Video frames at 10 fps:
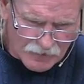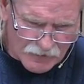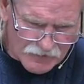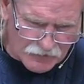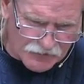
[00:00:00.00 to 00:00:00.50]

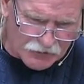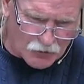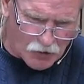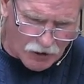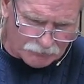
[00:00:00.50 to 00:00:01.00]
So let's go
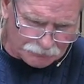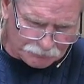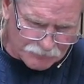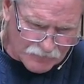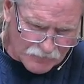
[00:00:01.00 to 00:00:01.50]
on.
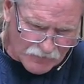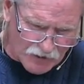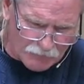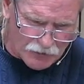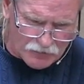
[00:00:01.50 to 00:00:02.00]
I
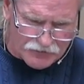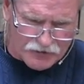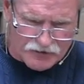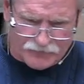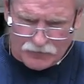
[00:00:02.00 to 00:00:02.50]

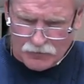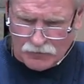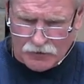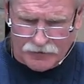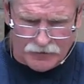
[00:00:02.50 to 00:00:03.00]
apologize for going on the